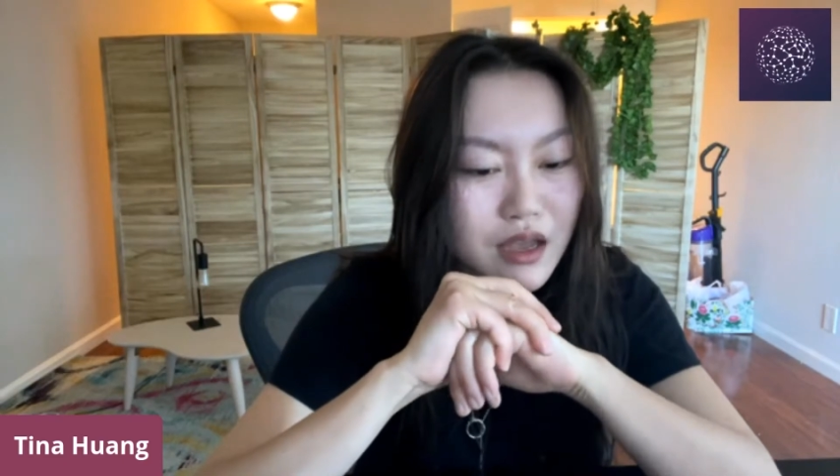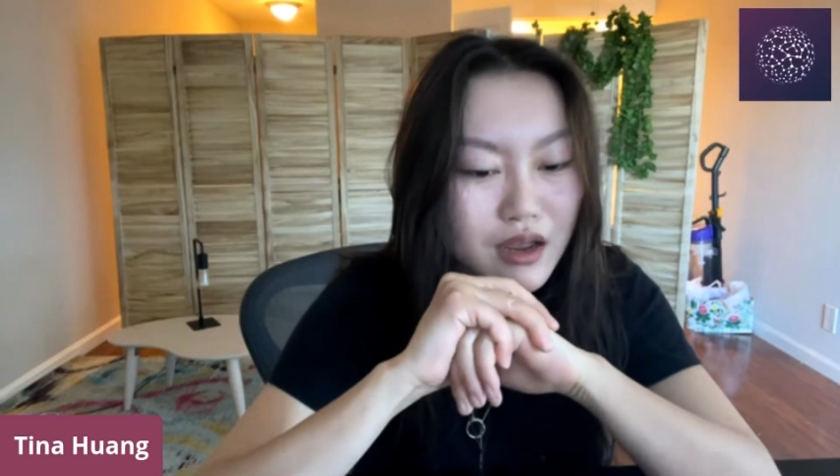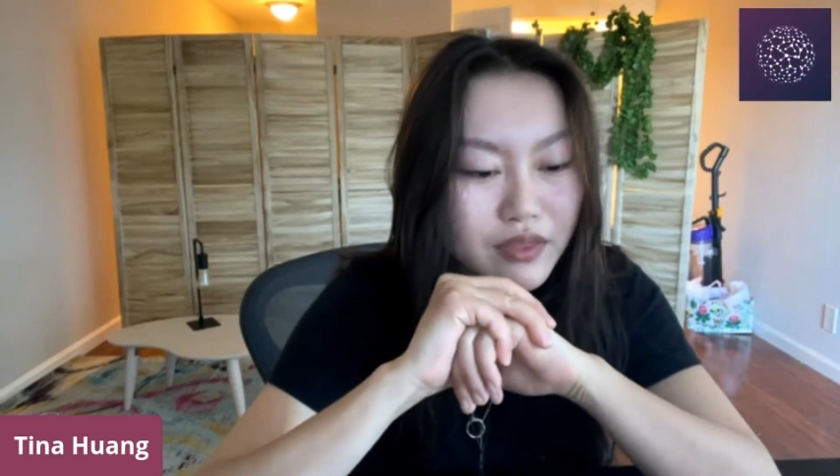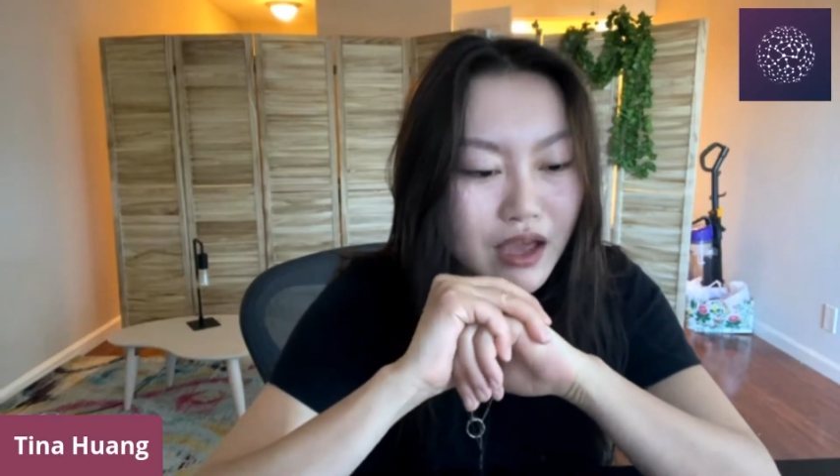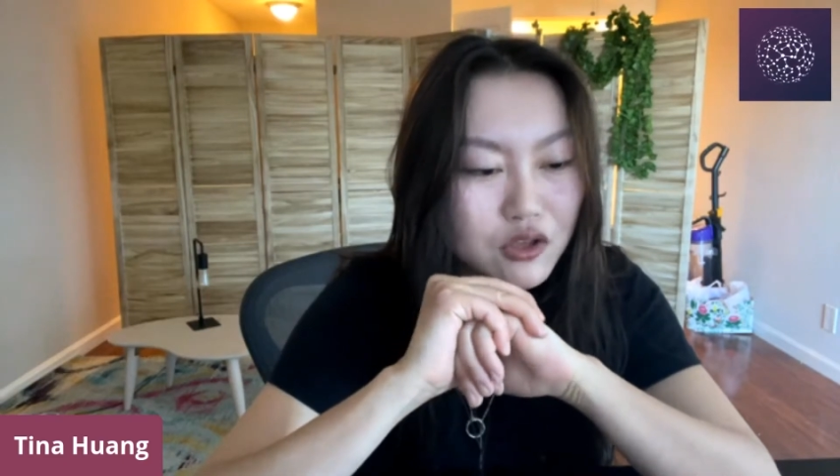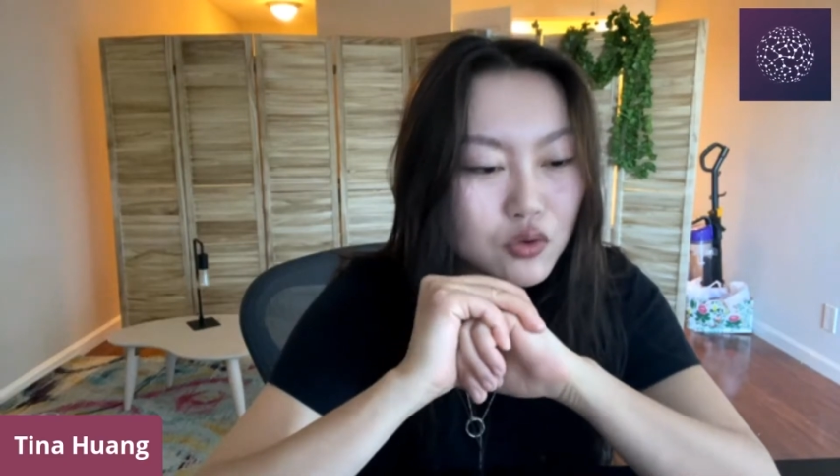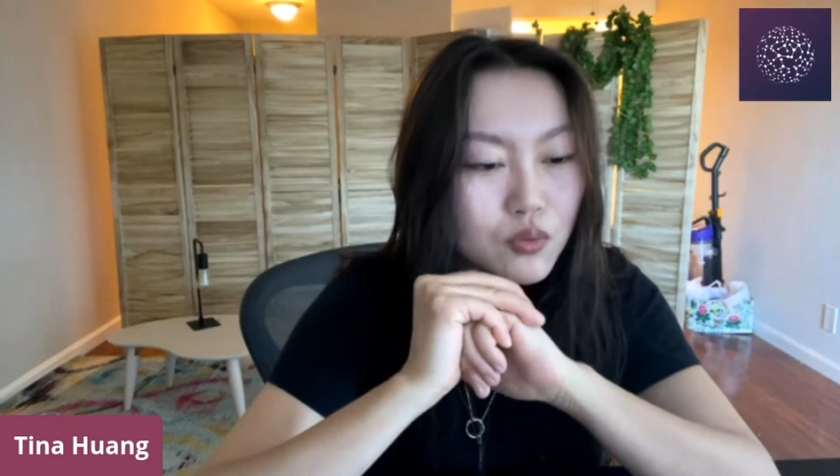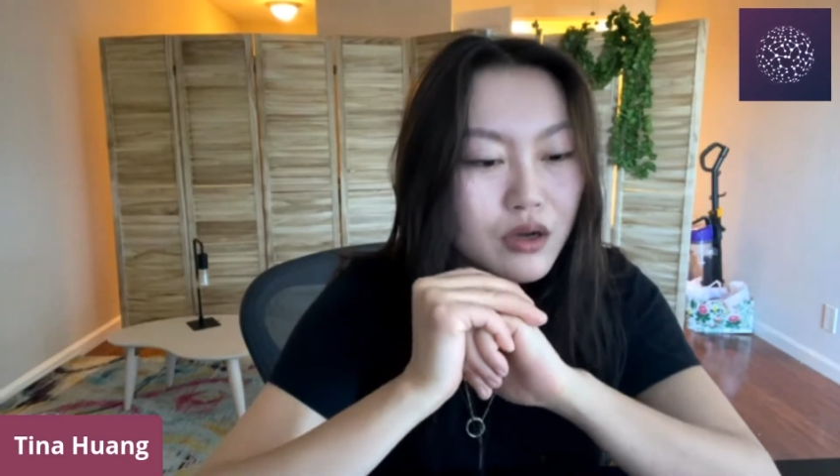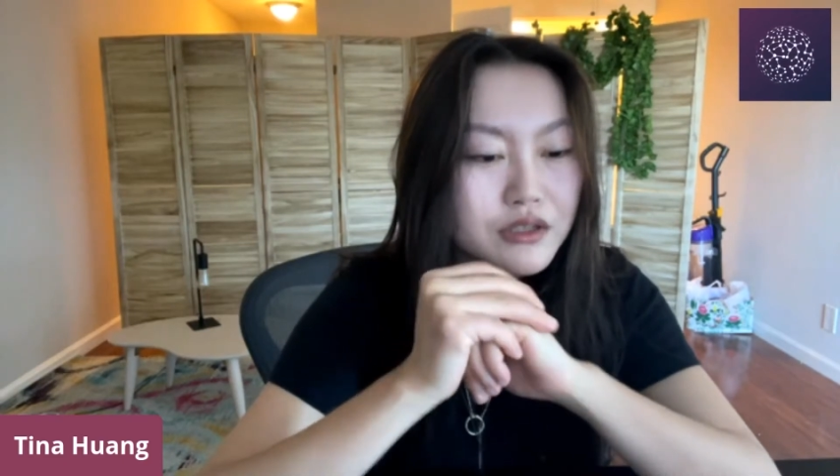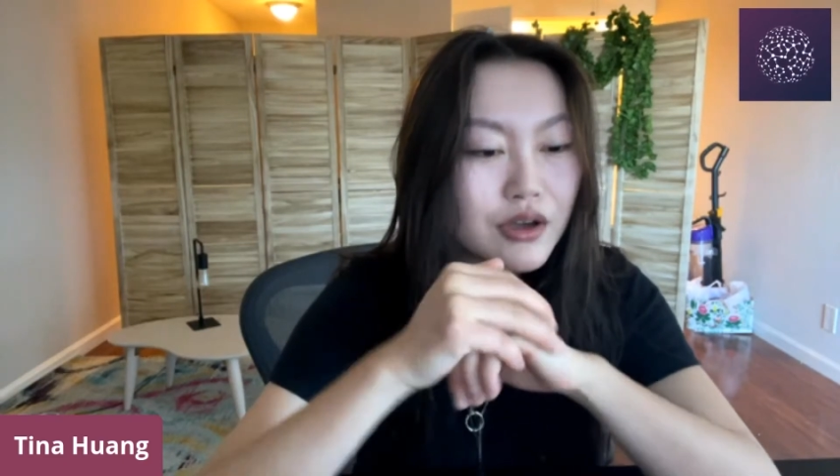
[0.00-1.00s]
that you
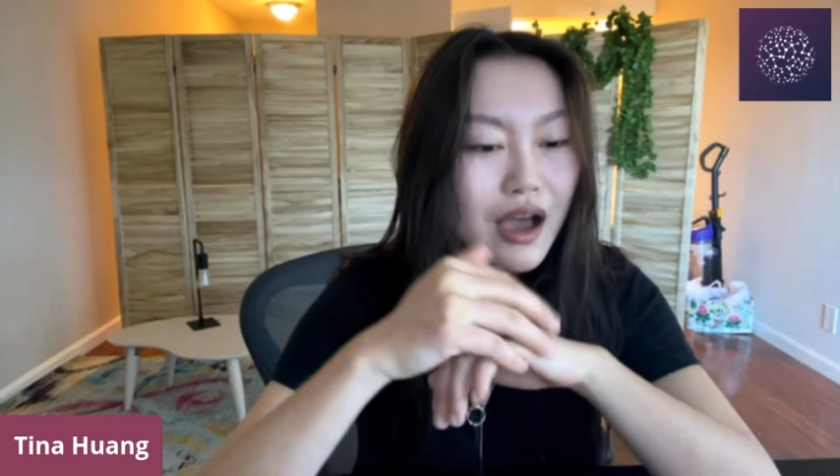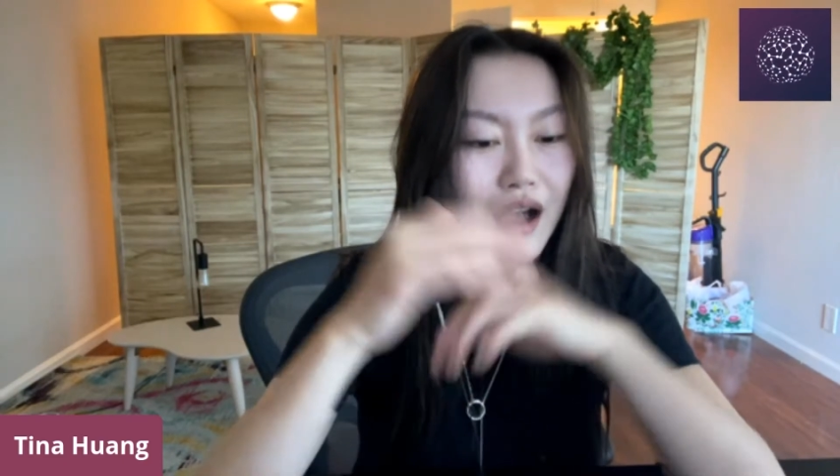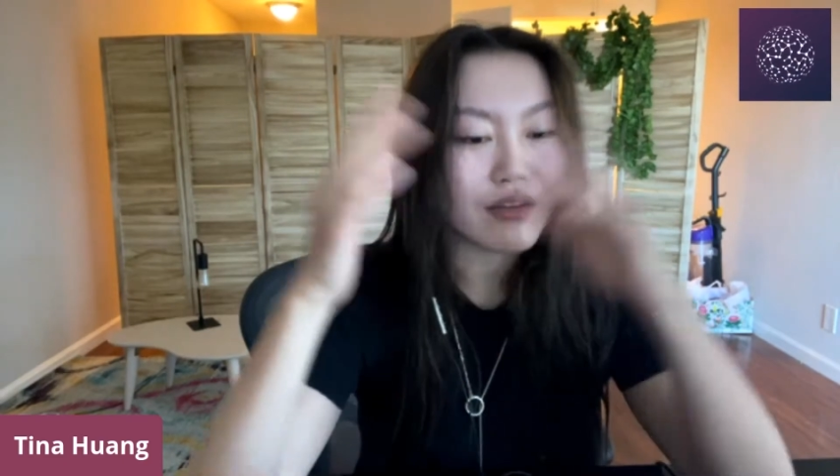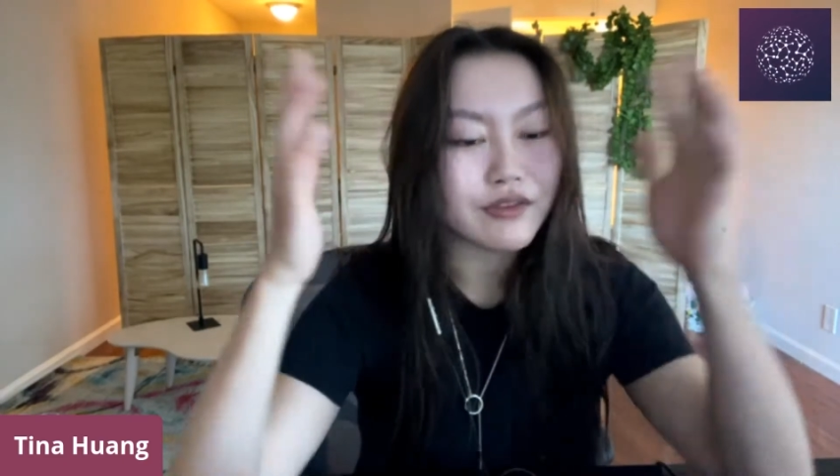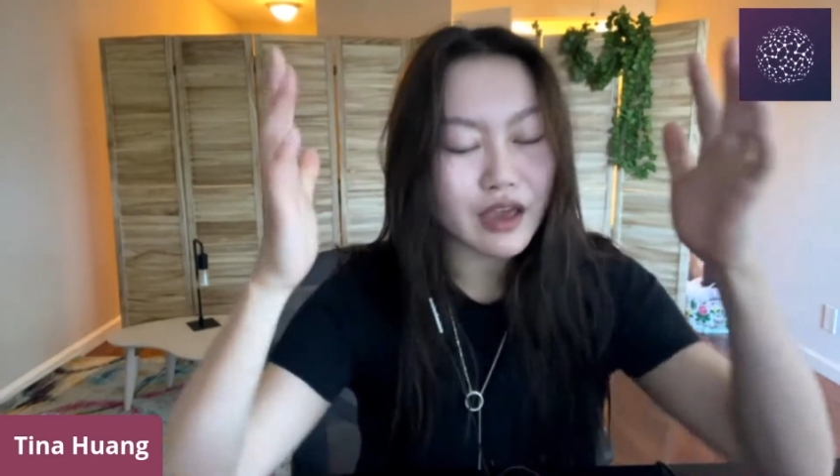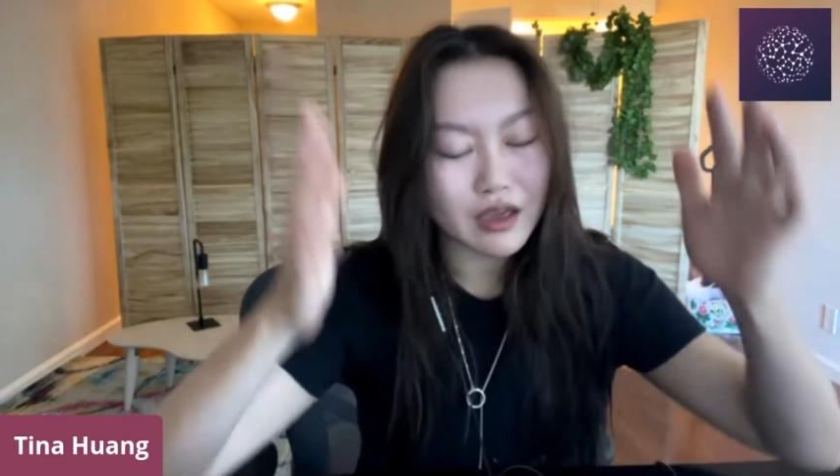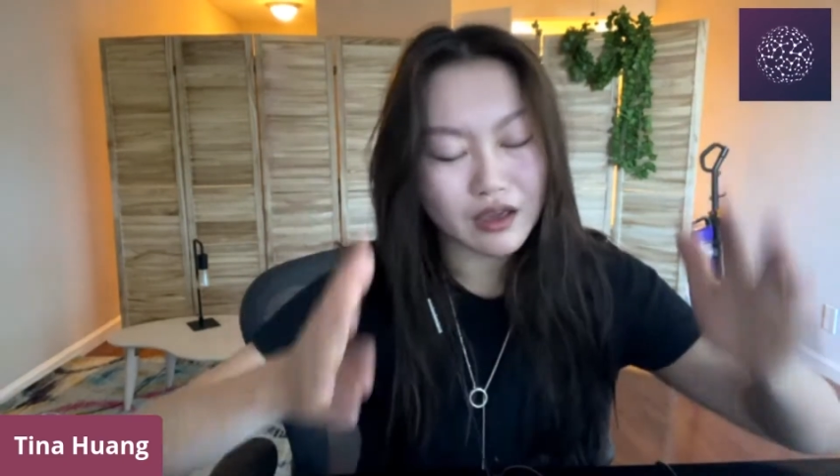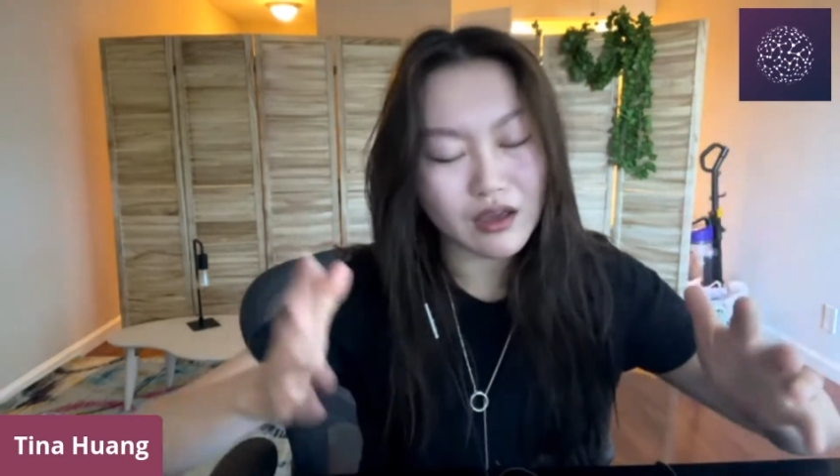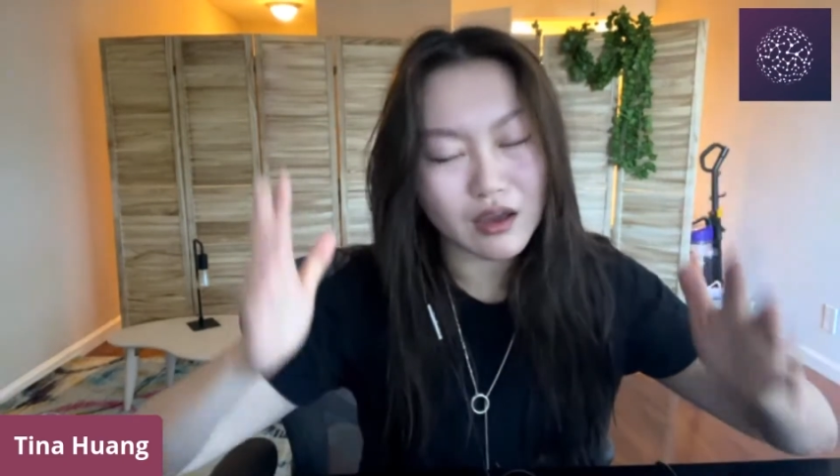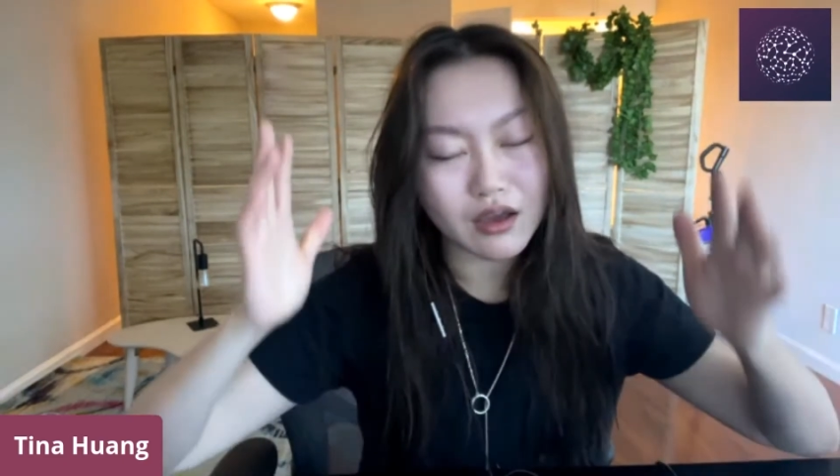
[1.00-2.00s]
want to have
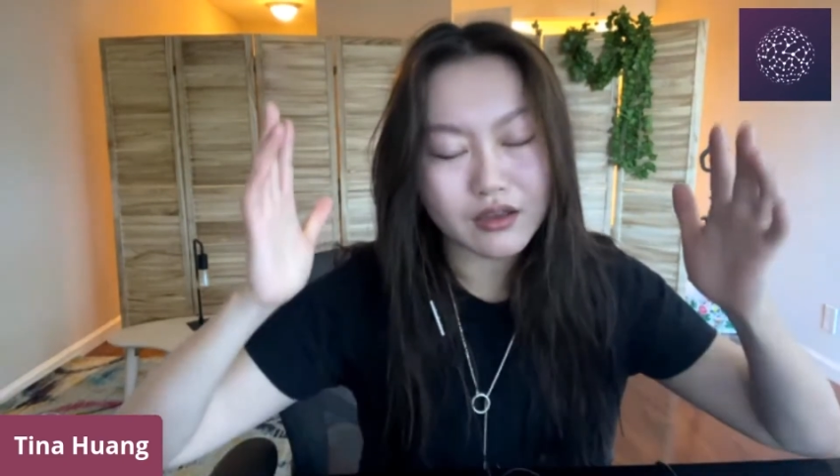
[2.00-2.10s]
a